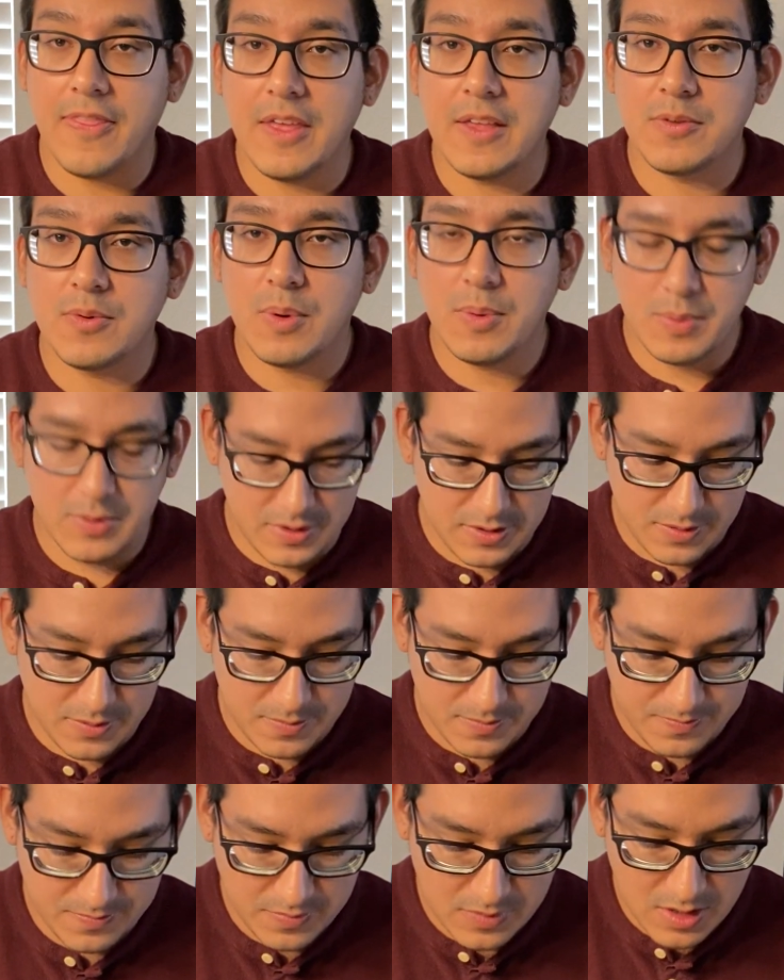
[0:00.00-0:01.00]
that's what we'll do.
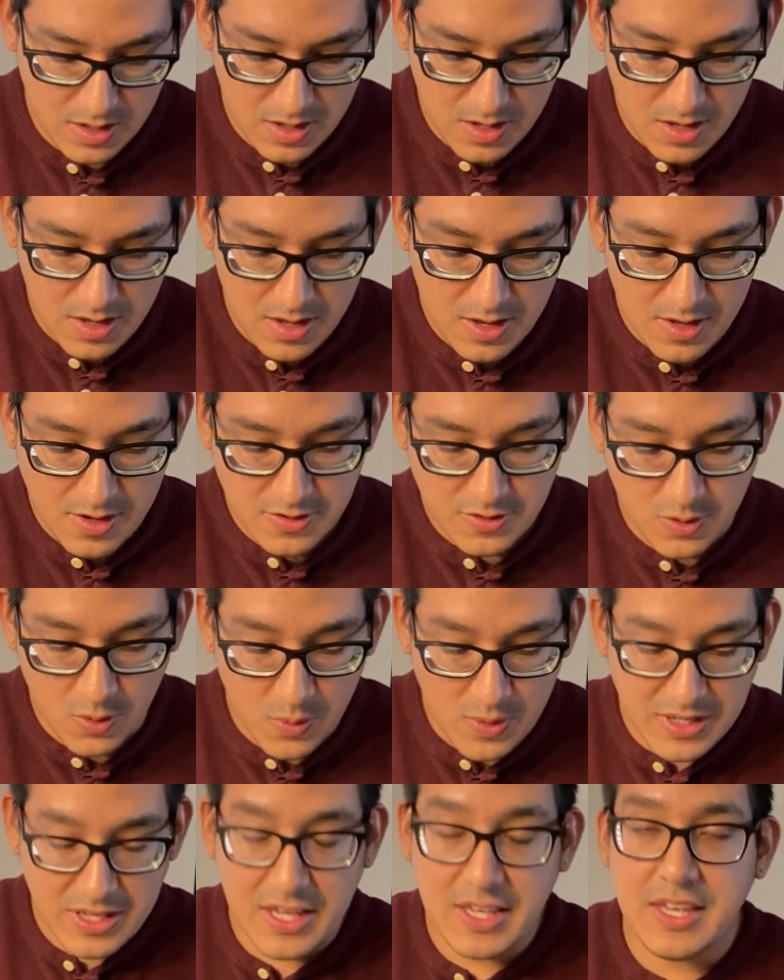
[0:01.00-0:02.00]
So
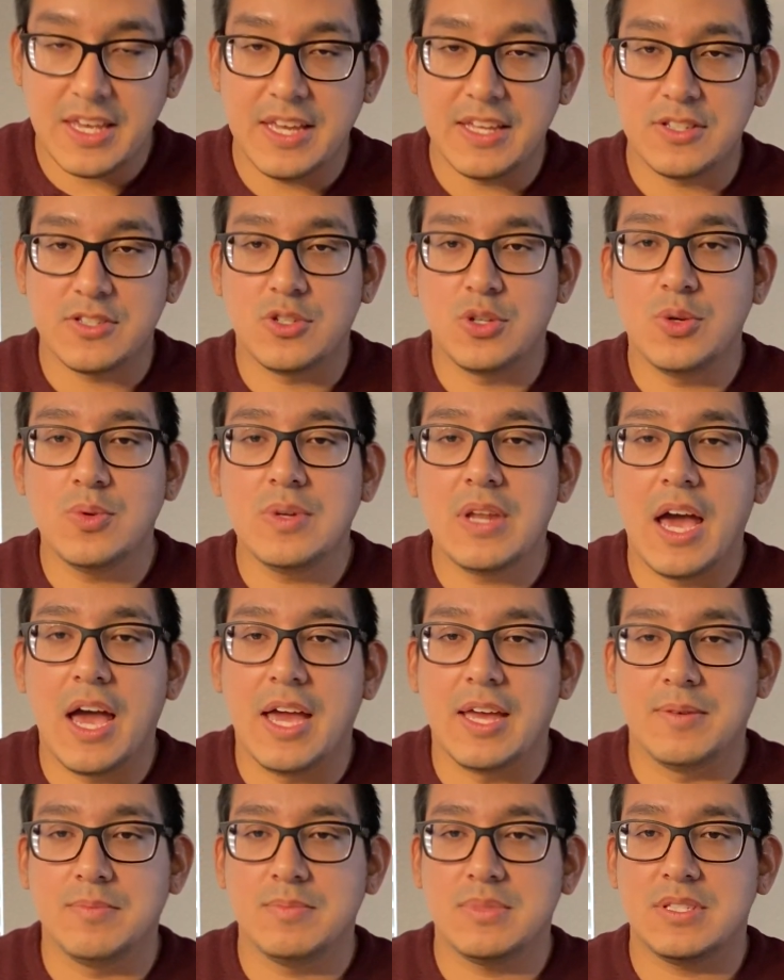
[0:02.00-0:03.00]
we can get 2
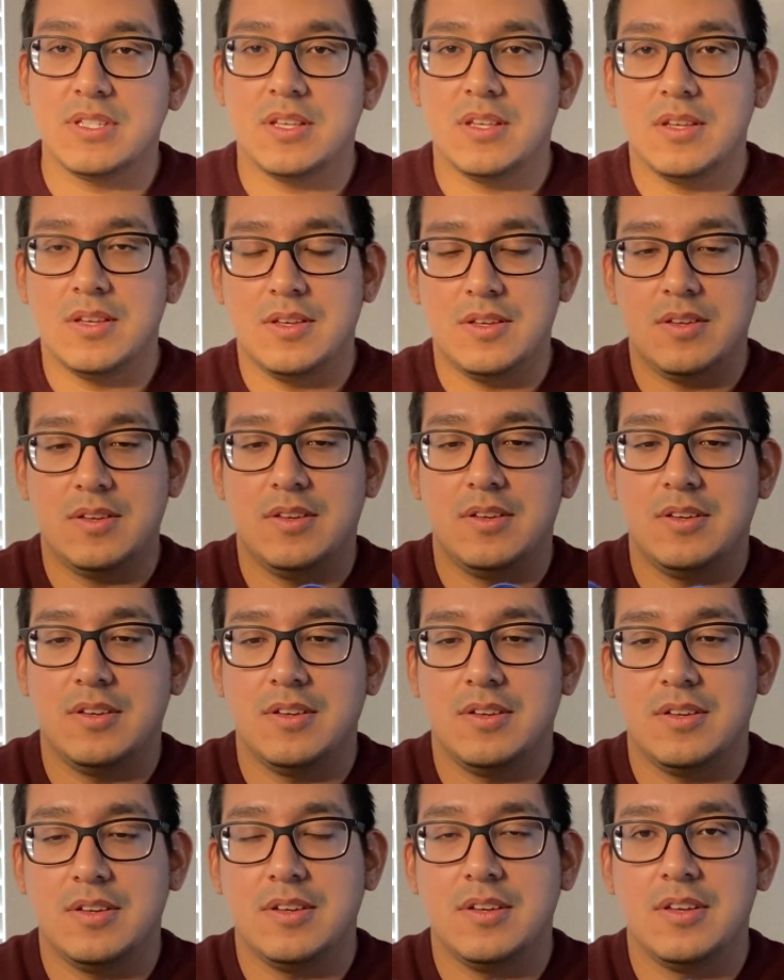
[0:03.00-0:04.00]
dimes,
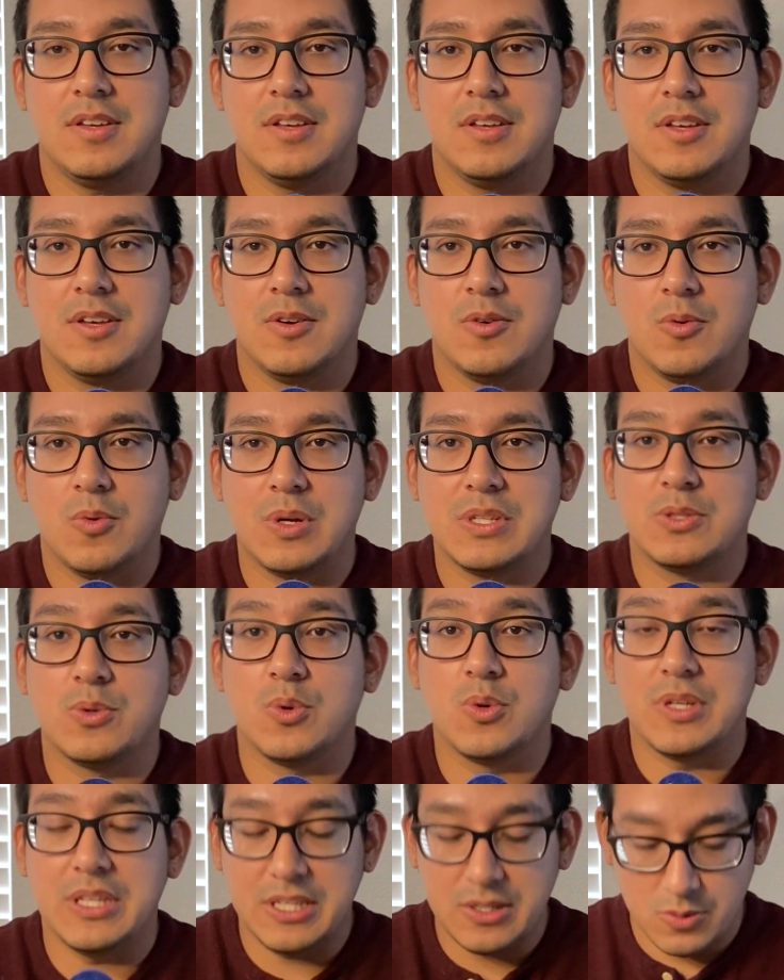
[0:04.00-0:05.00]
which
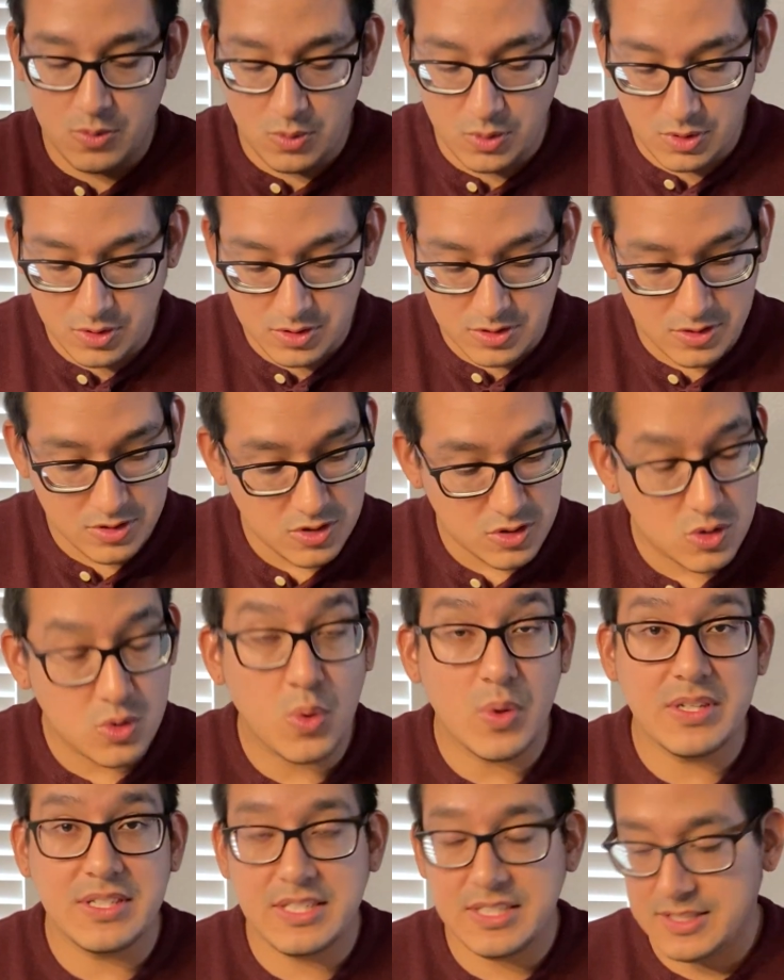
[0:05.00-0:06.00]
will equal
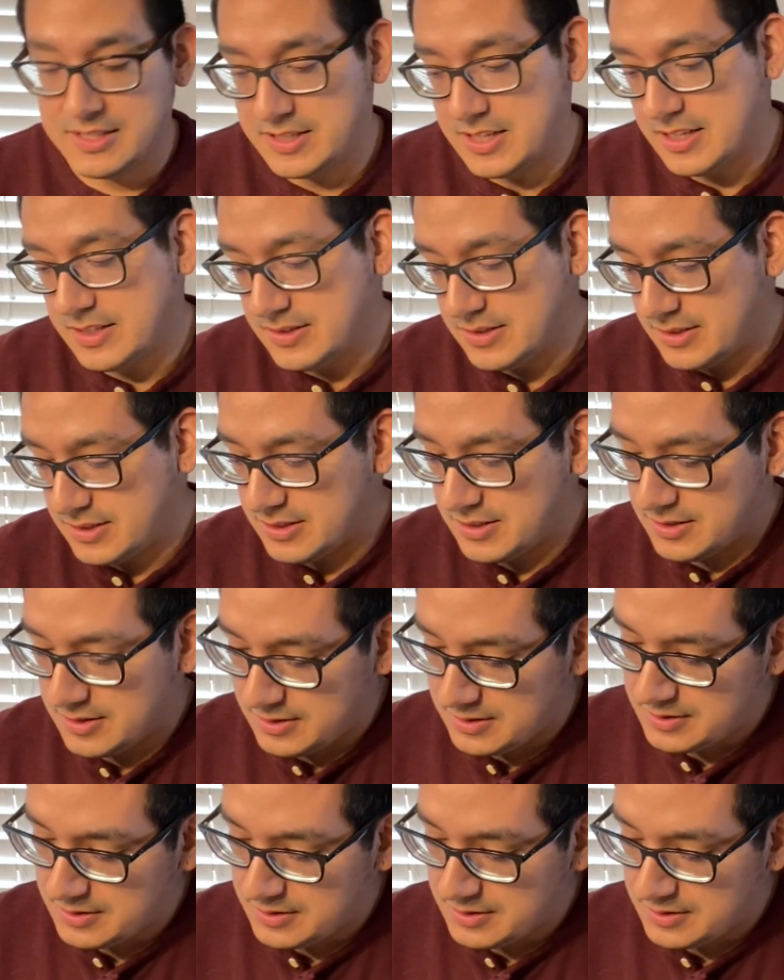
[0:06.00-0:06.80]
20 cents.